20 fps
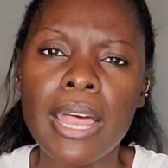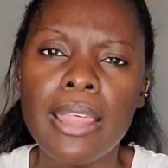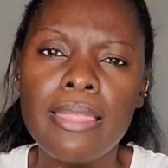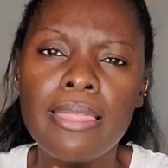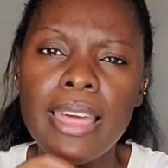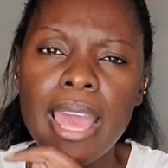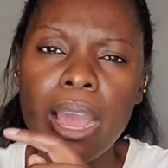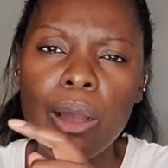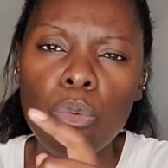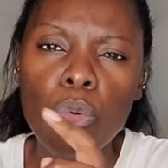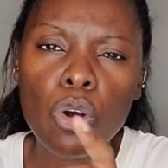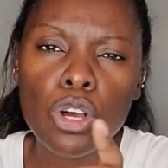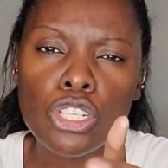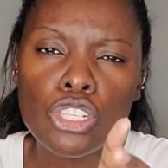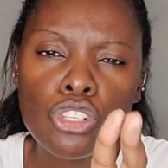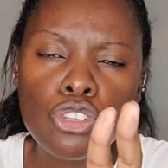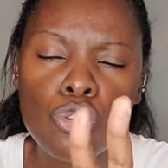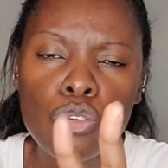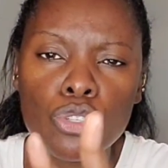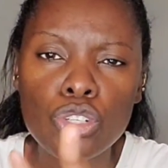There
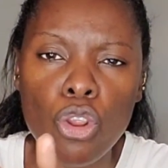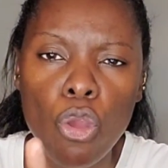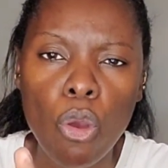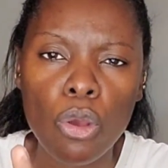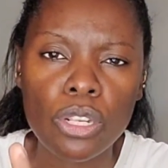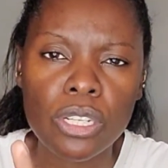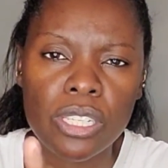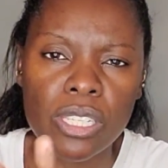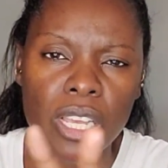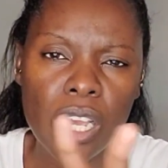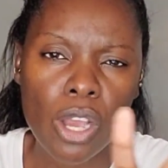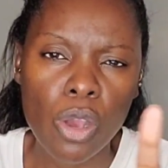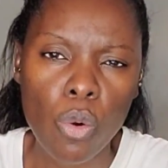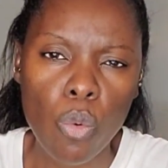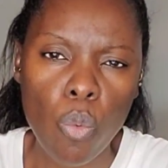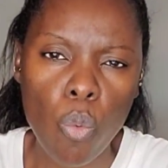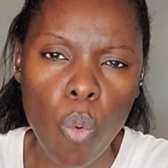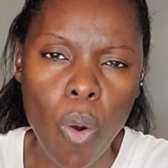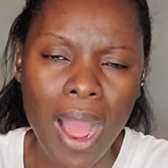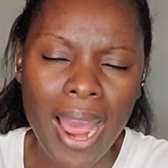was two doors,
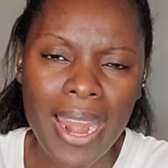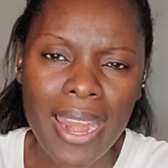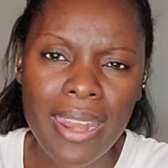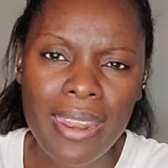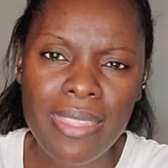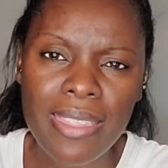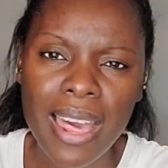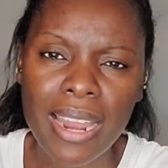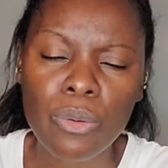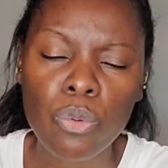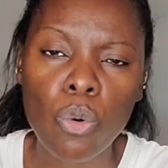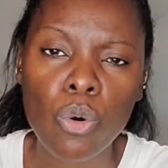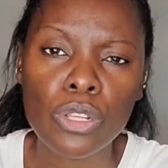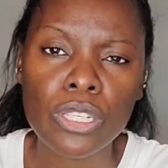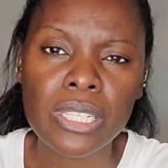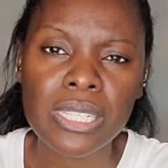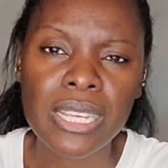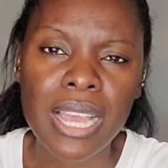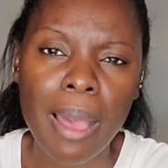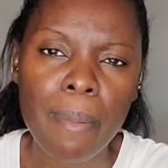one that
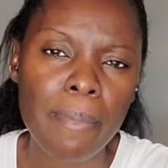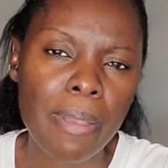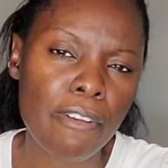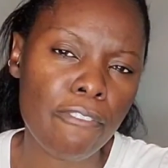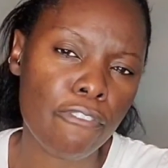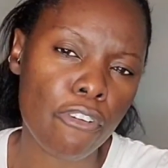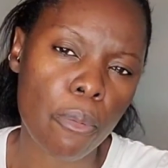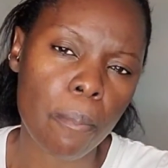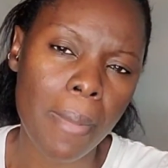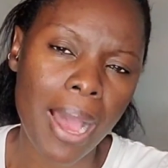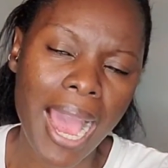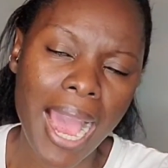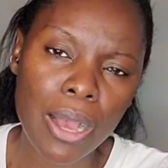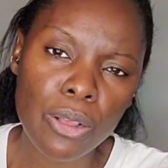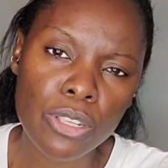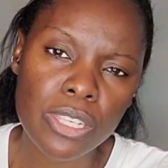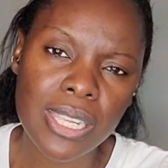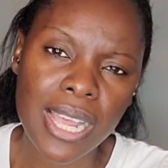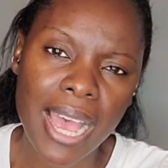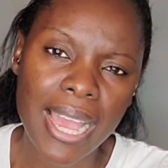was coming from
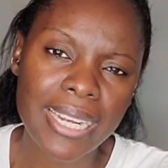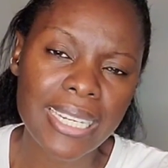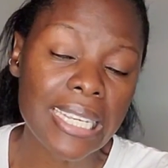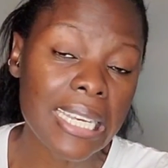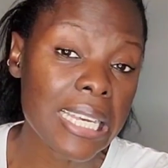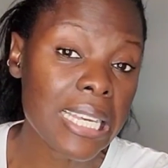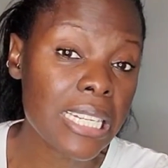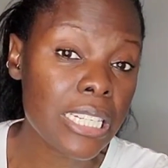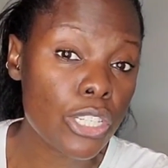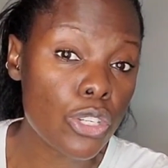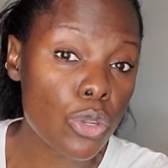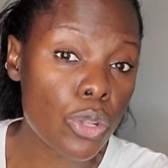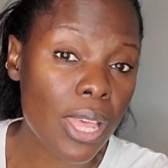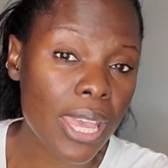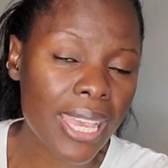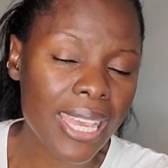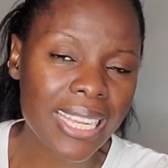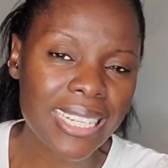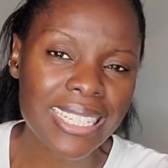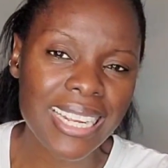outside into the
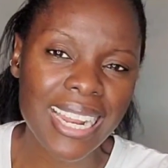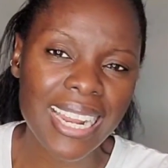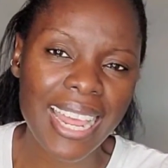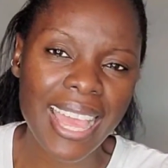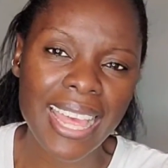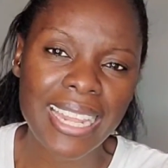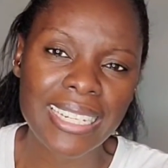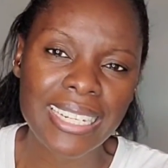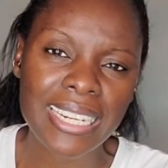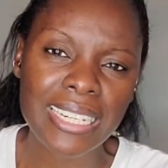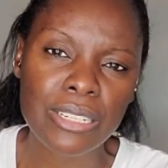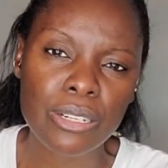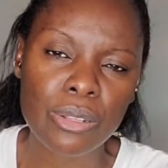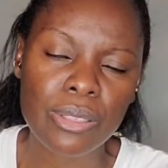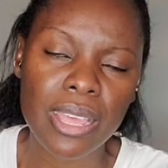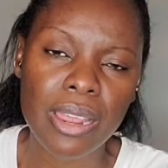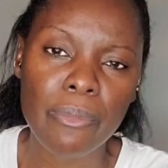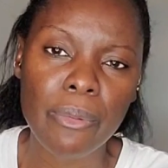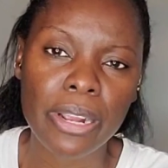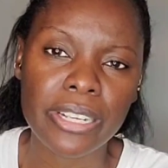kitchen and into
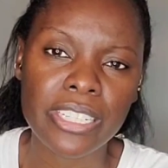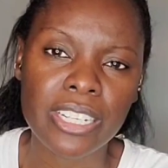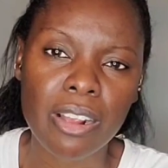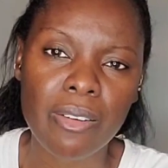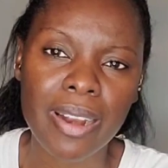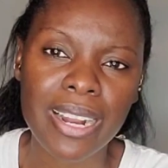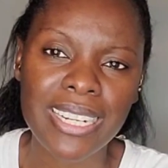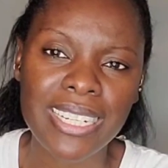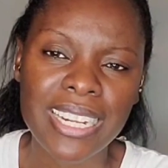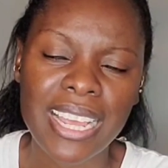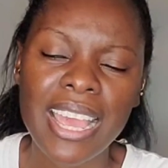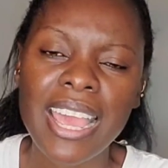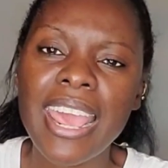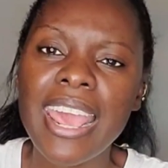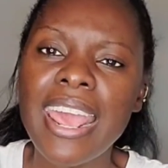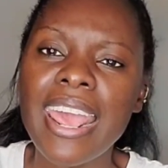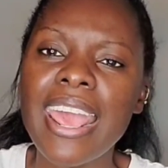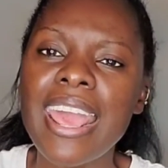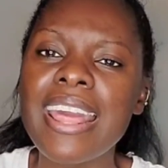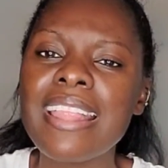the restaurant,
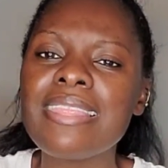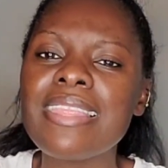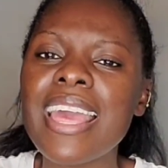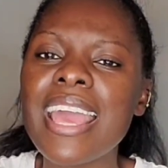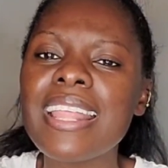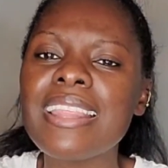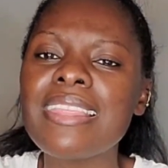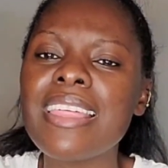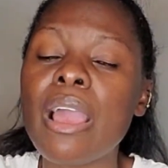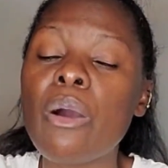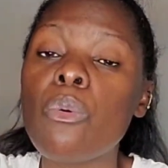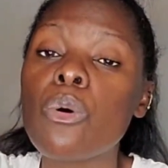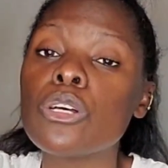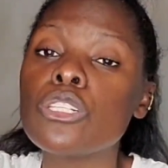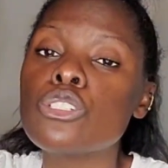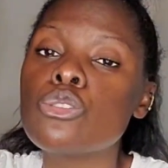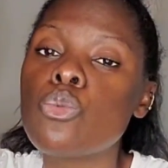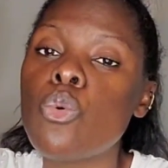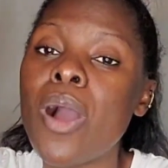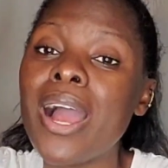and then there
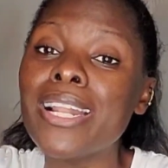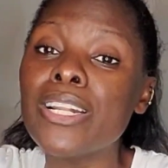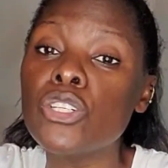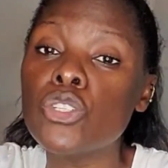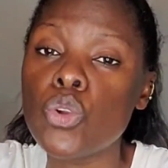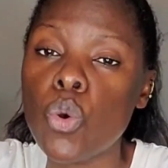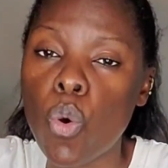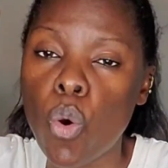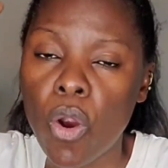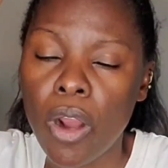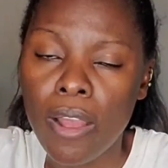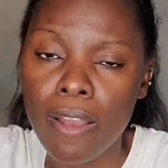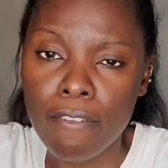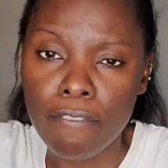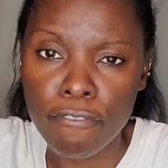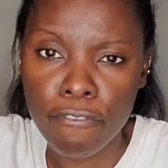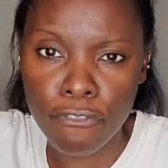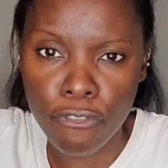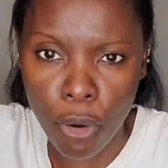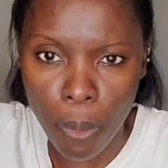was one door
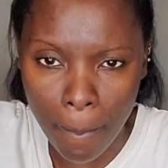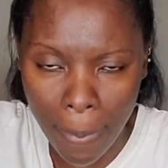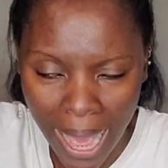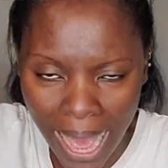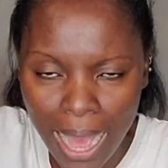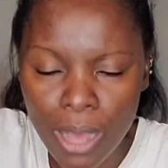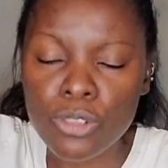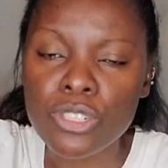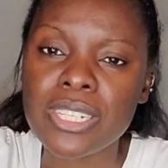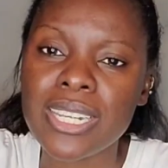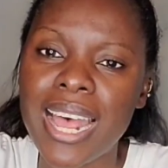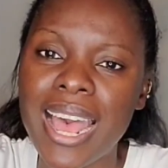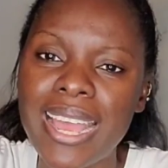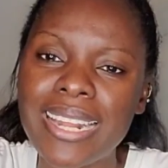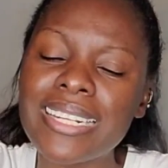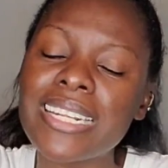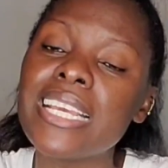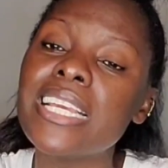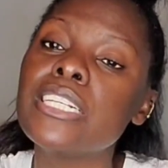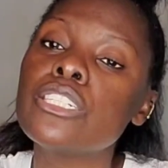from
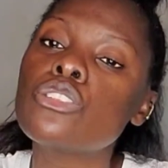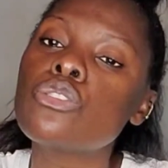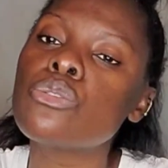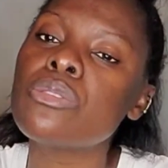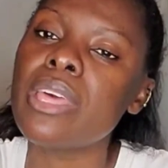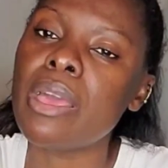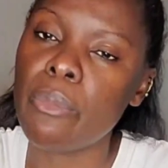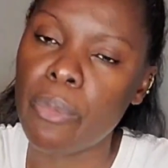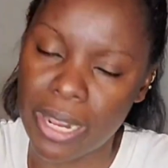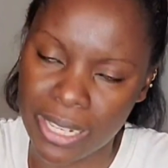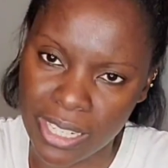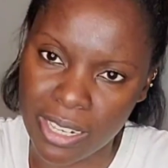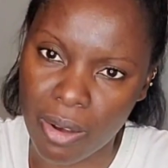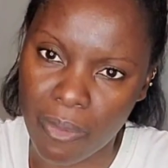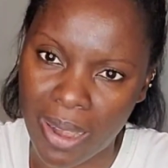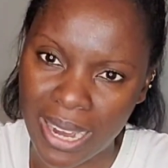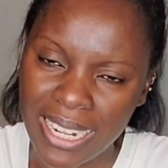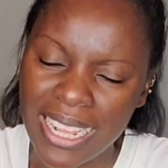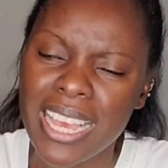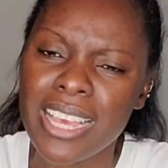outside into the
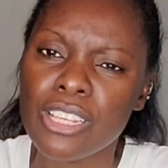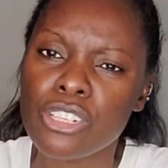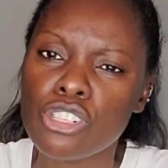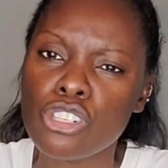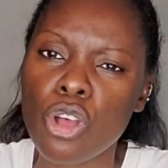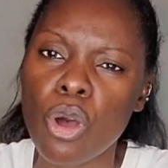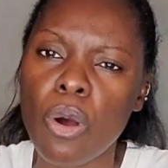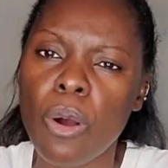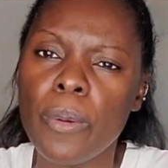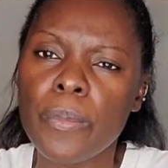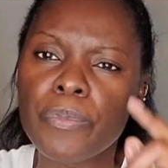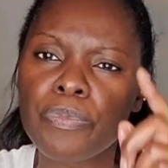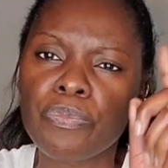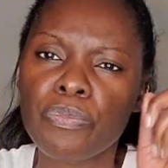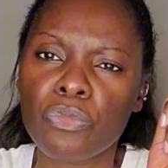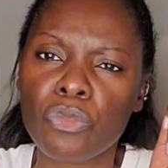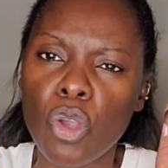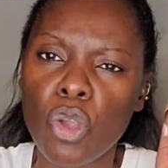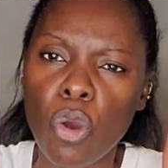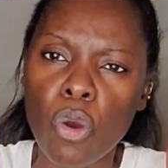restaurant. So
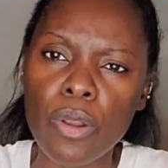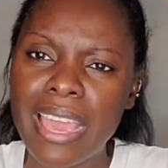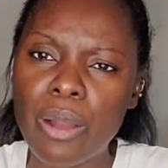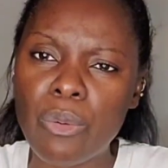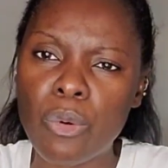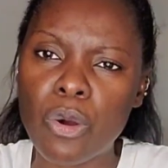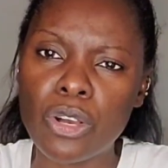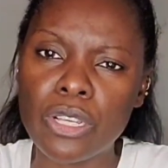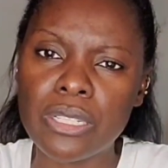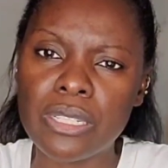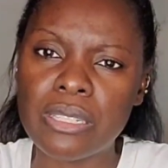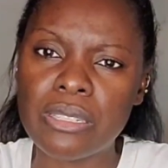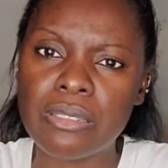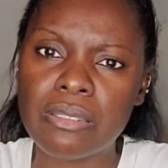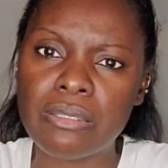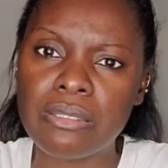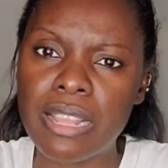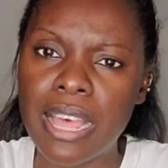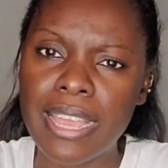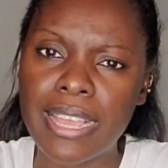there was,
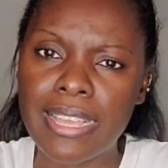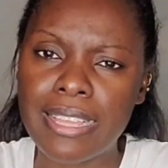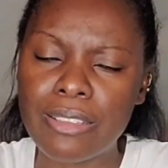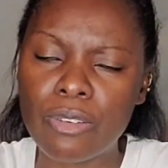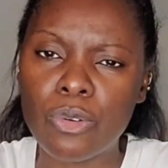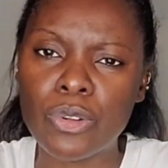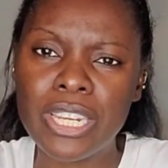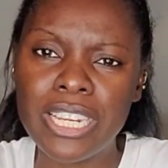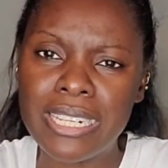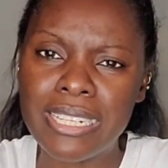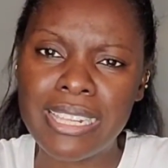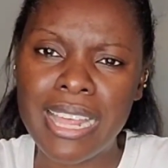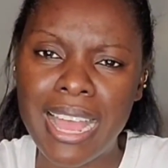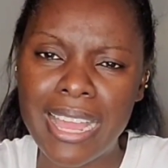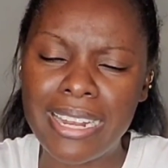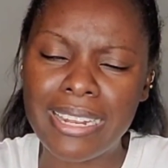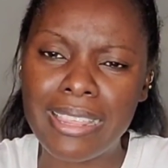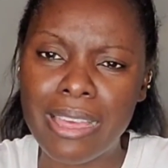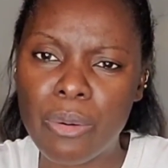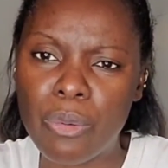like, on each
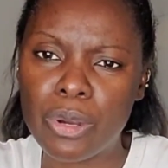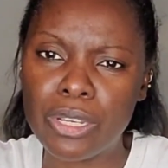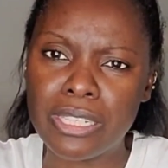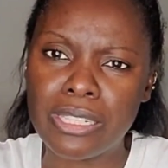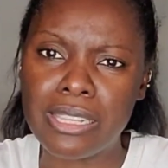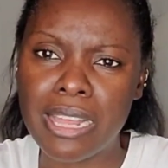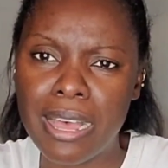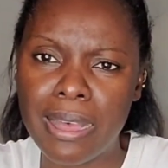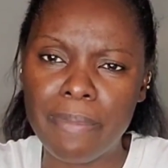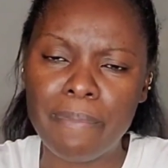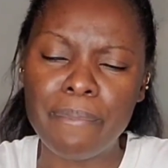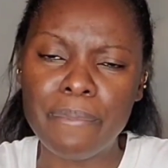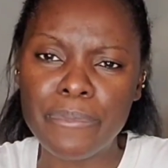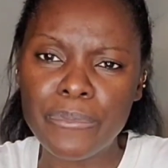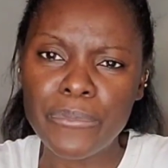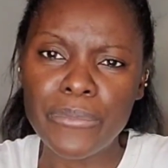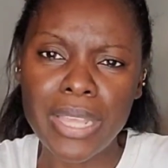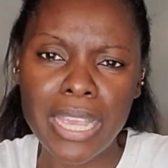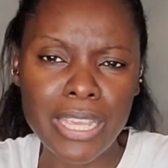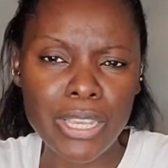side there was
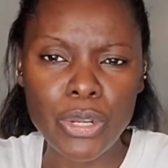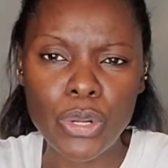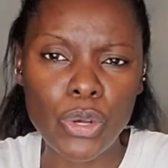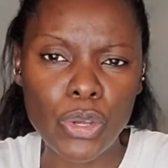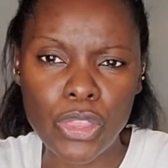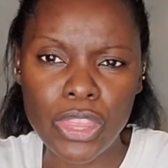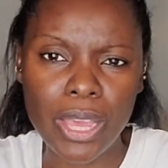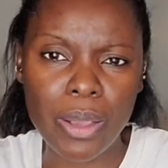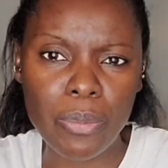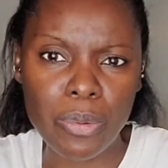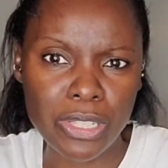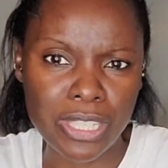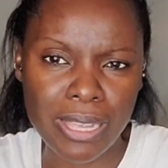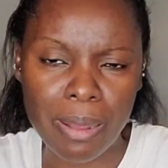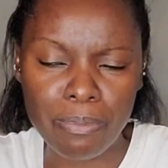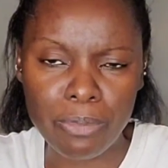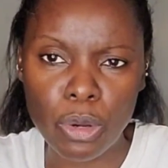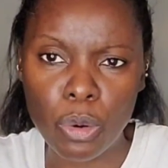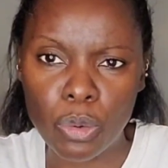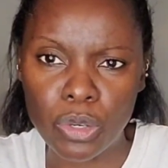there was
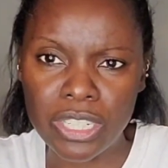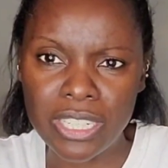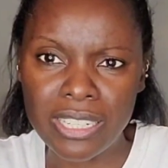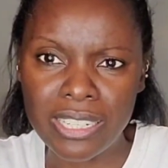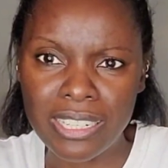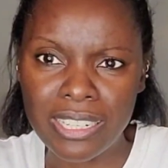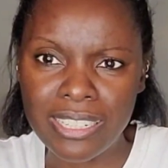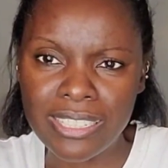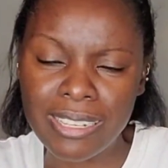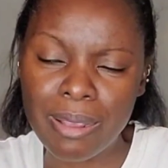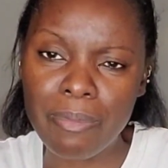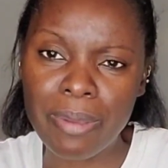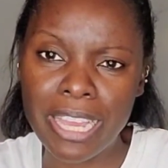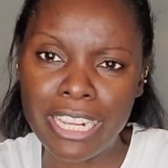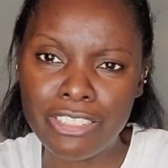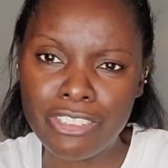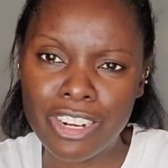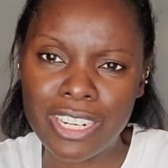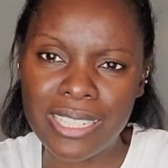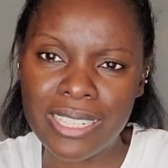some doors, some
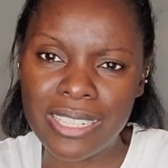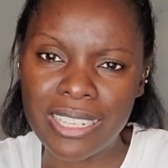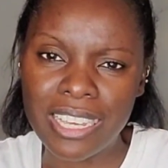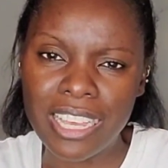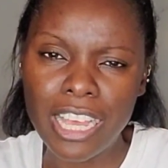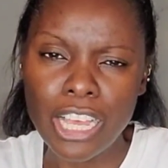entrance.